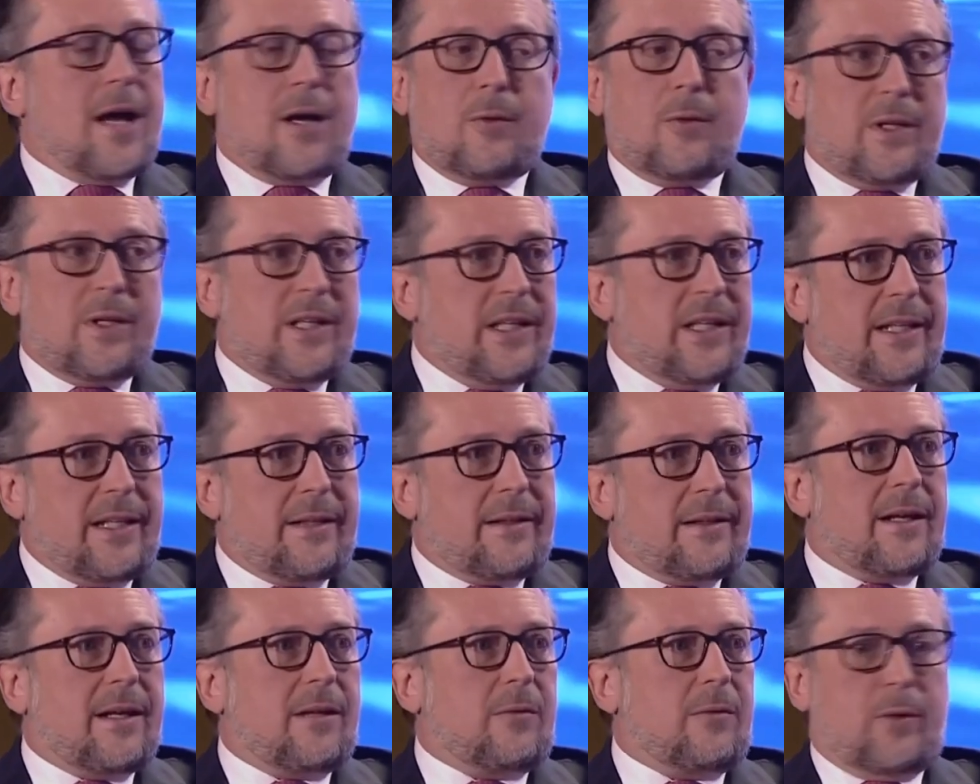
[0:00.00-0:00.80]
and we
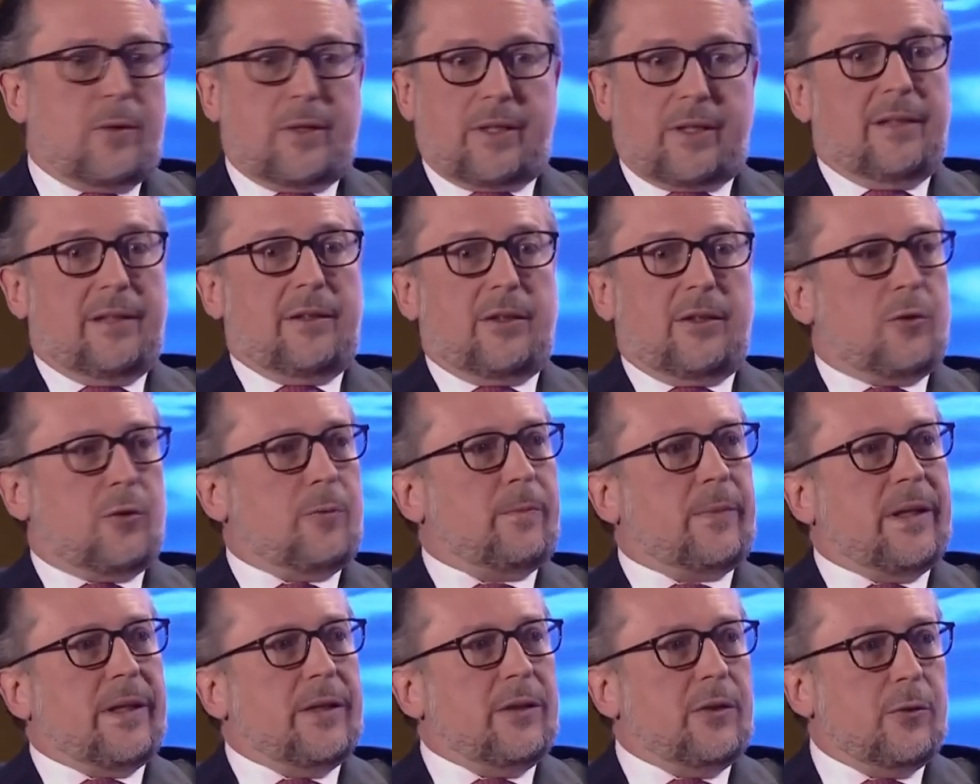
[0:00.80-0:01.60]
need that within the
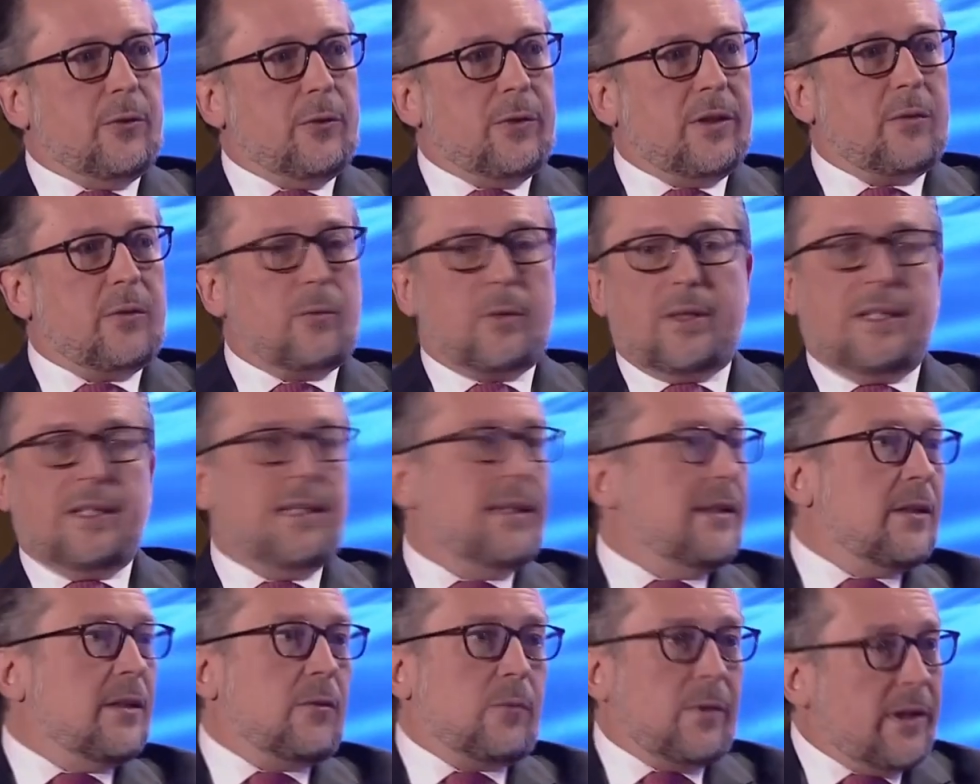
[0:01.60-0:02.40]
European Union, we
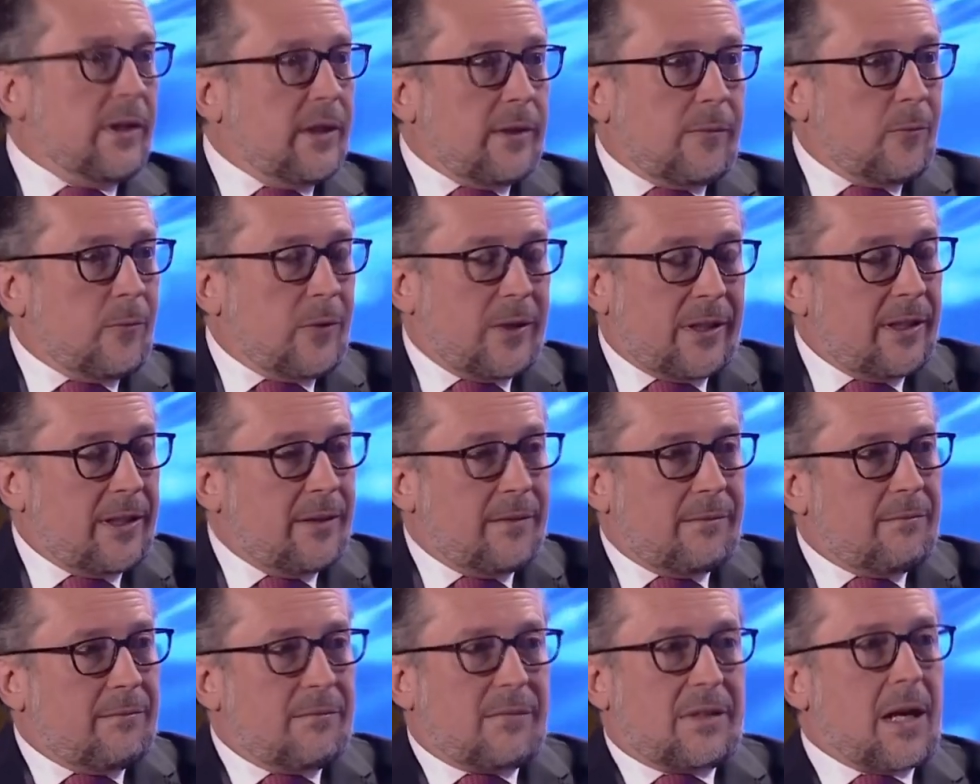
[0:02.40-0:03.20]
need that
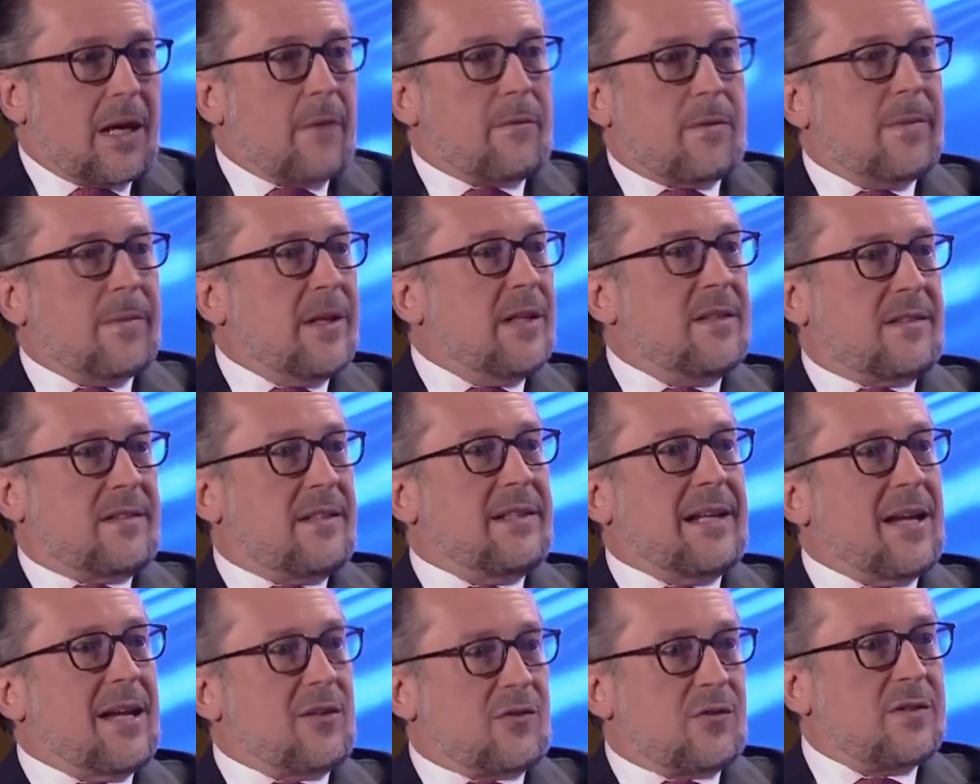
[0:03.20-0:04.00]
within
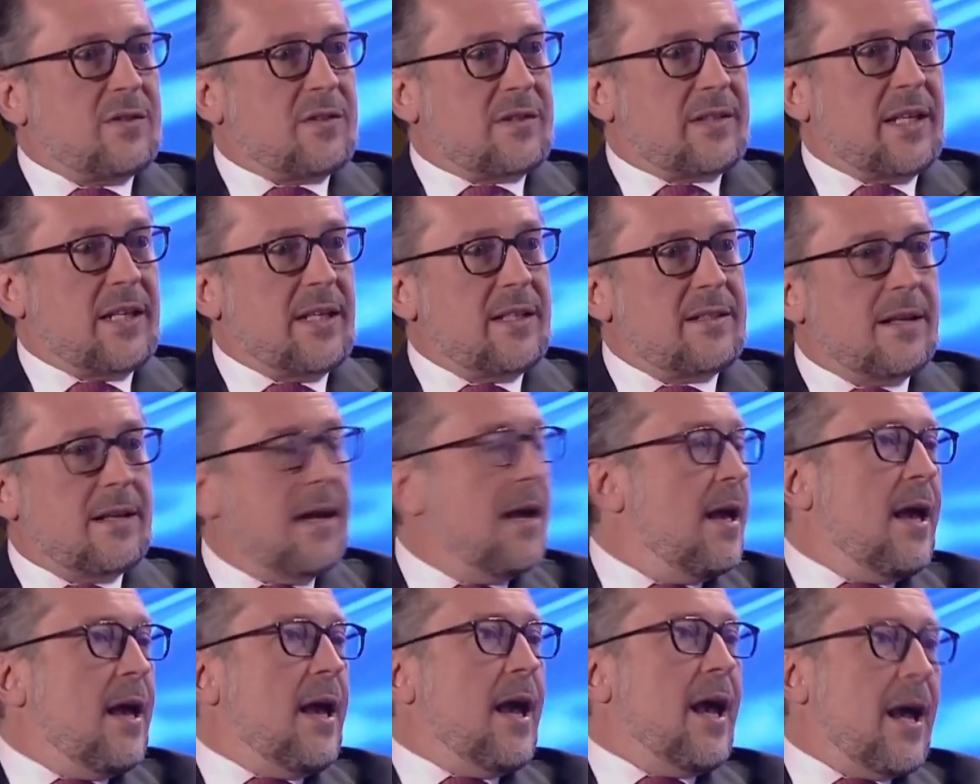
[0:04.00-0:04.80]
governments and national states,
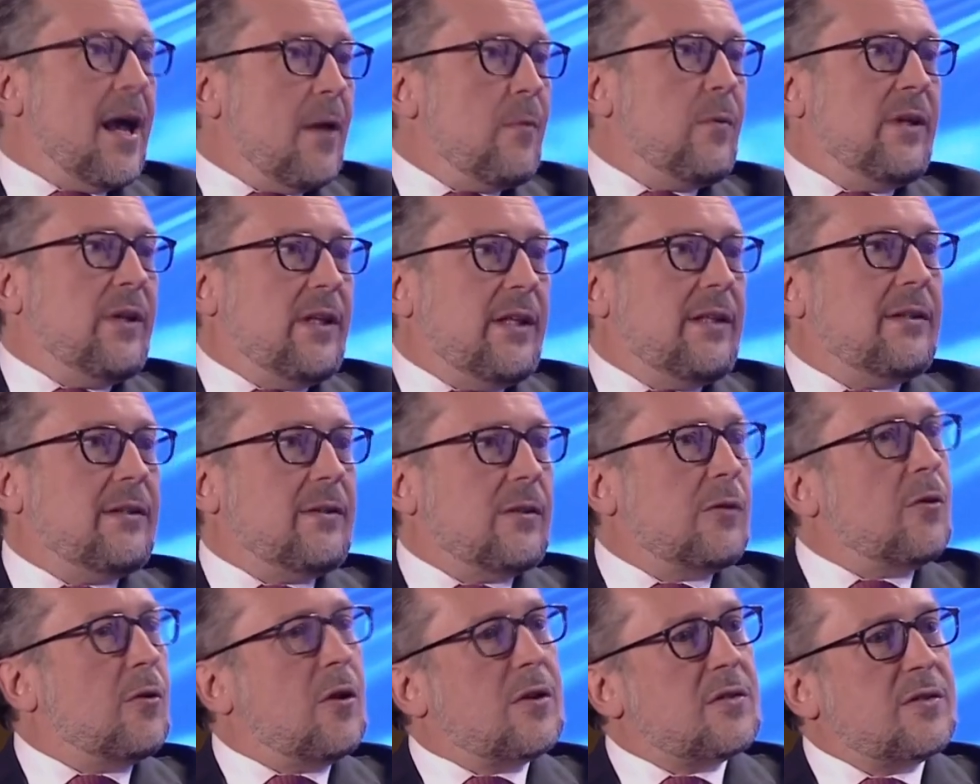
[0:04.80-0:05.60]
and we need
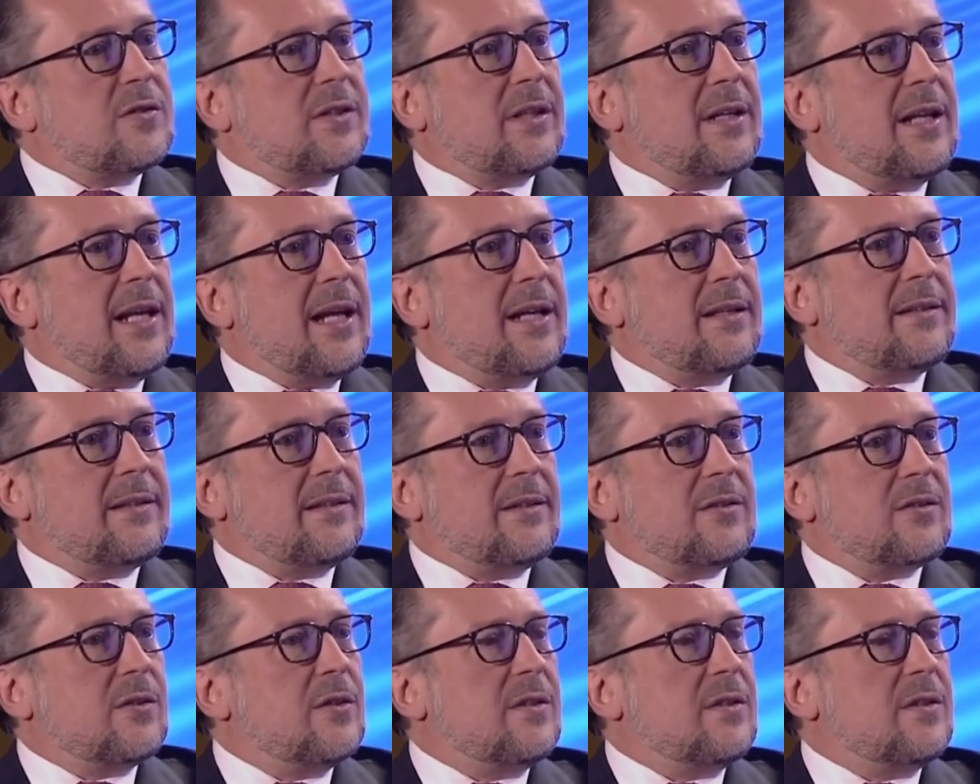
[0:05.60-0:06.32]
it across the Atlantic.